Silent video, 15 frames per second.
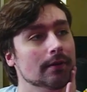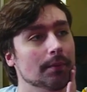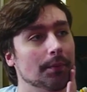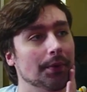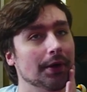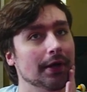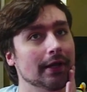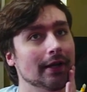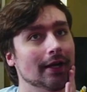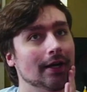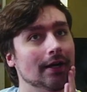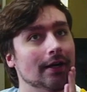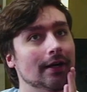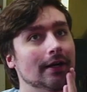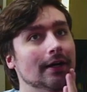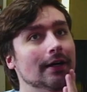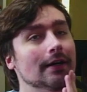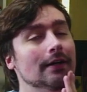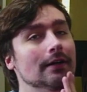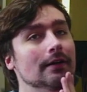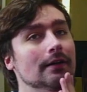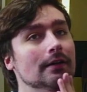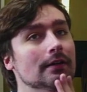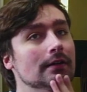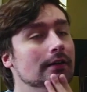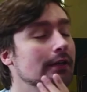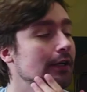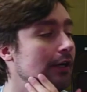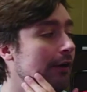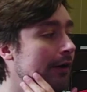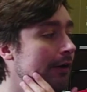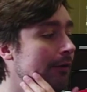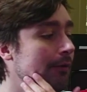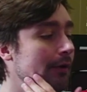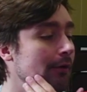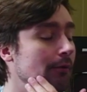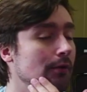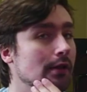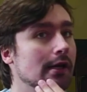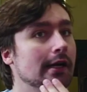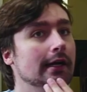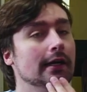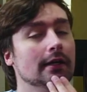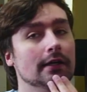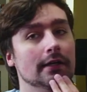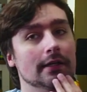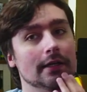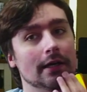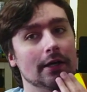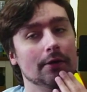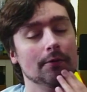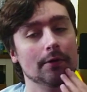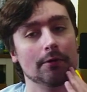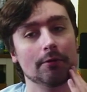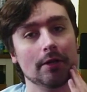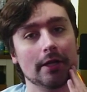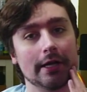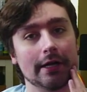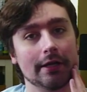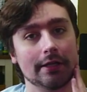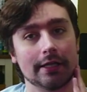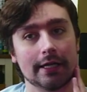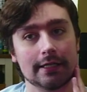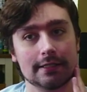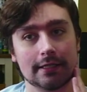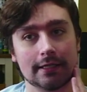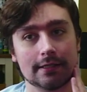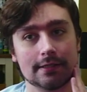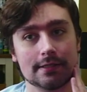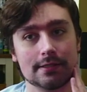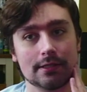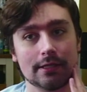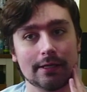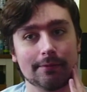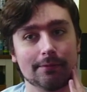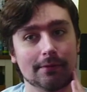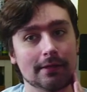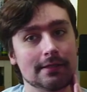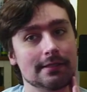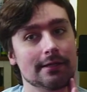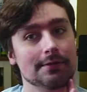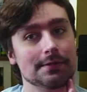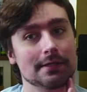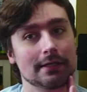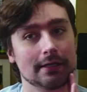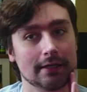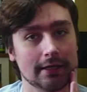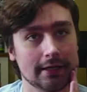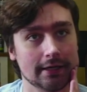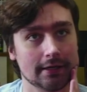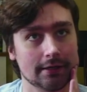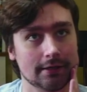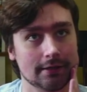but uh, you know I don't want to rely I don't want to rely on that to get to sleep. That sounds like a uh,